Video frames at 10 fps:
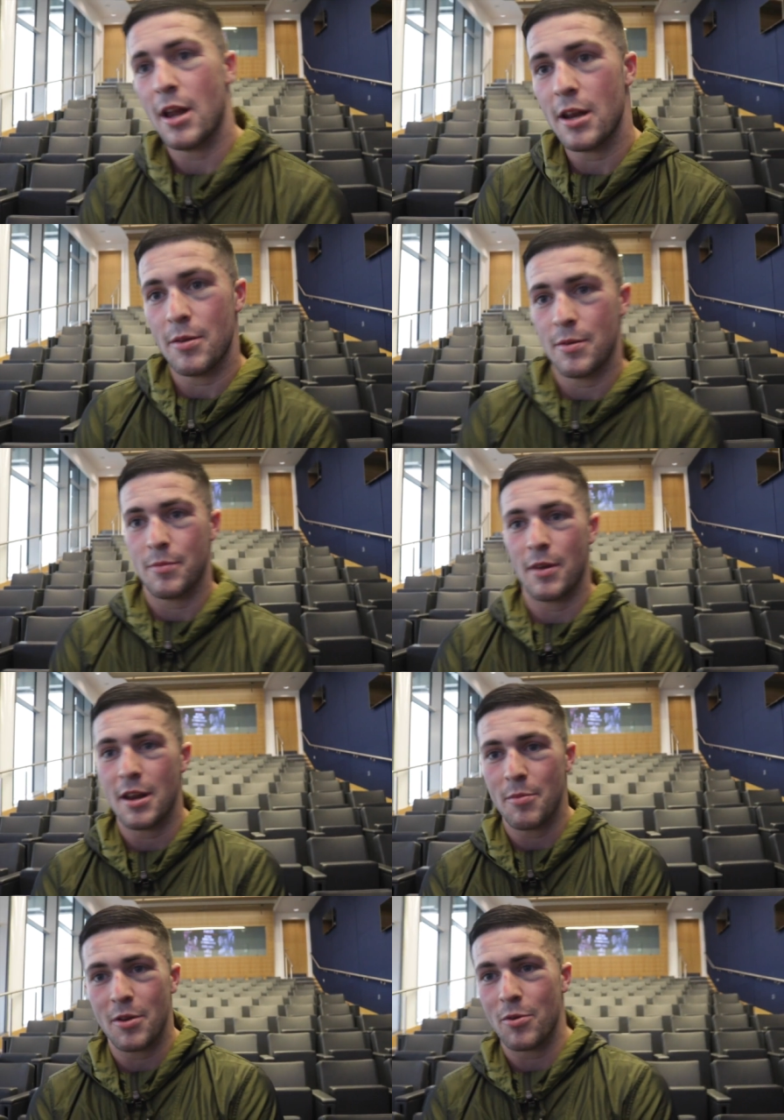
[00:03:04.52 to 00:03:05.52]
any
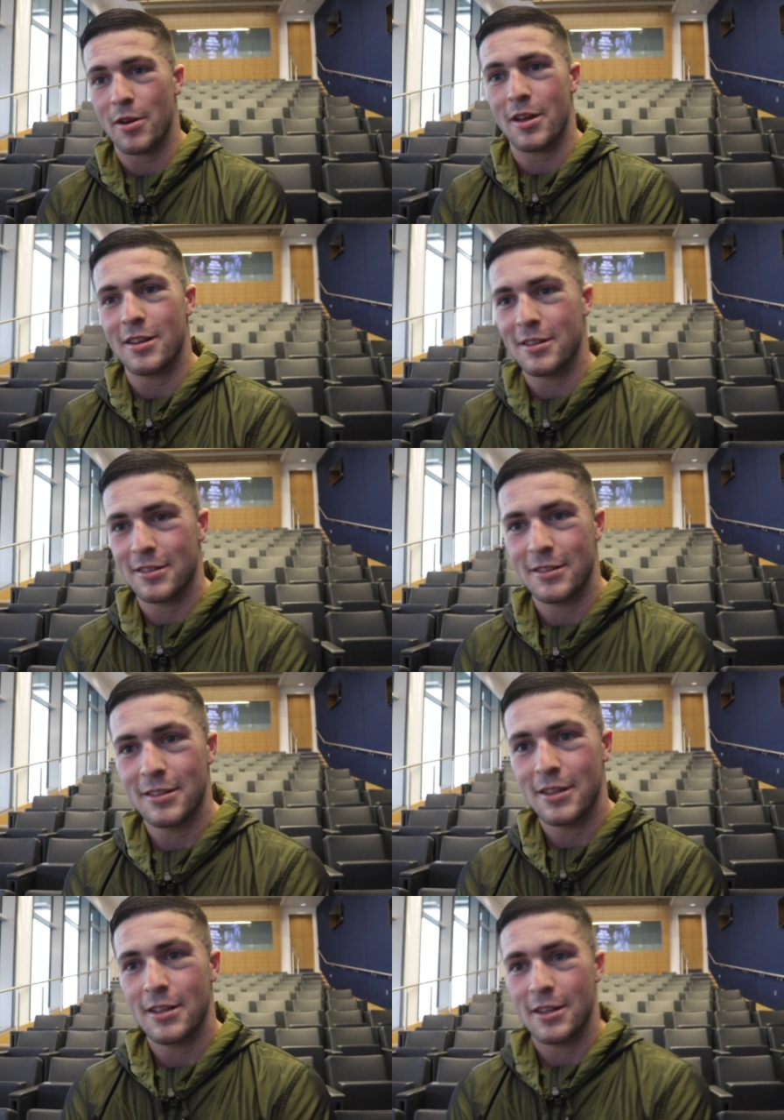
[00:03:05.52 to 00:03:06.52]
any middleweight.
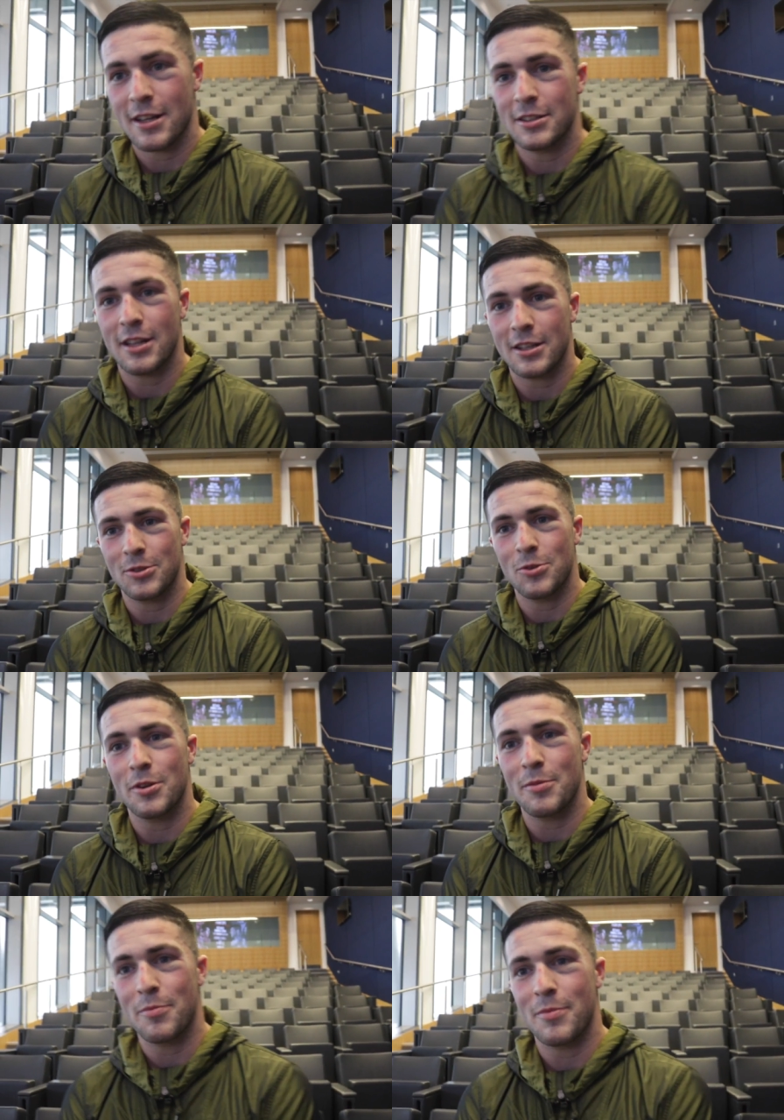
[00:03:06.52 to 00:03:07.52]
Trying to entice you
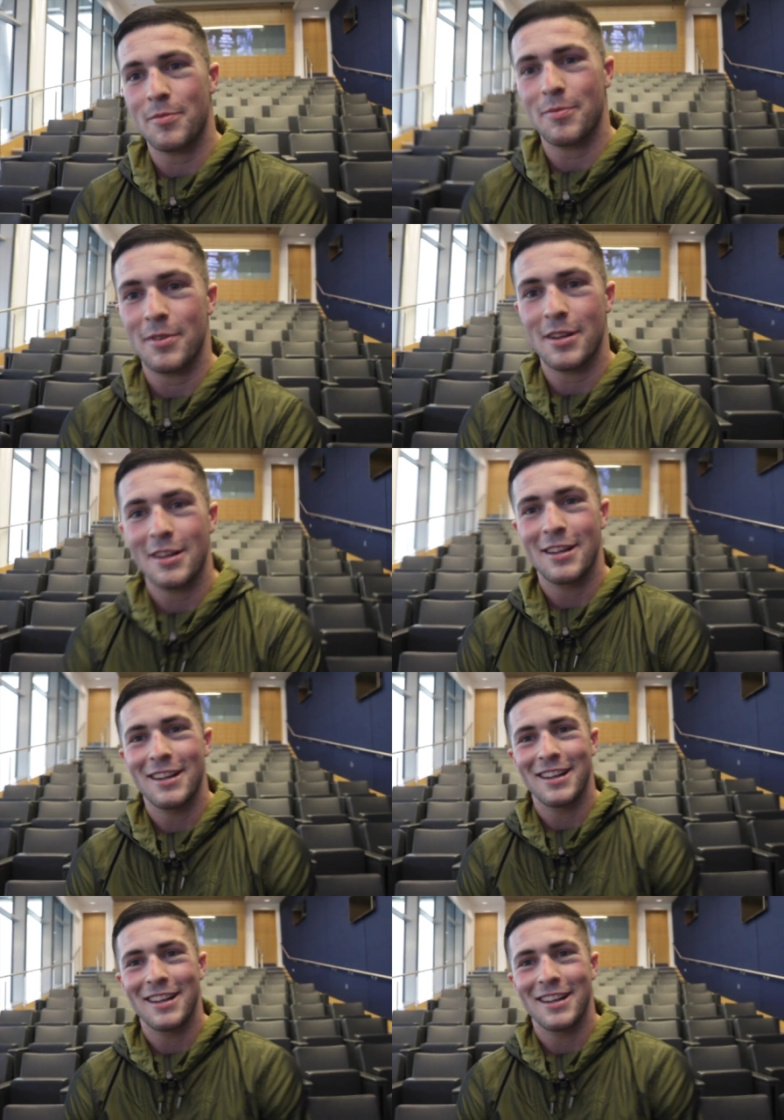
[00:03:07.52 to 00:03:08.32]
to give me a name then.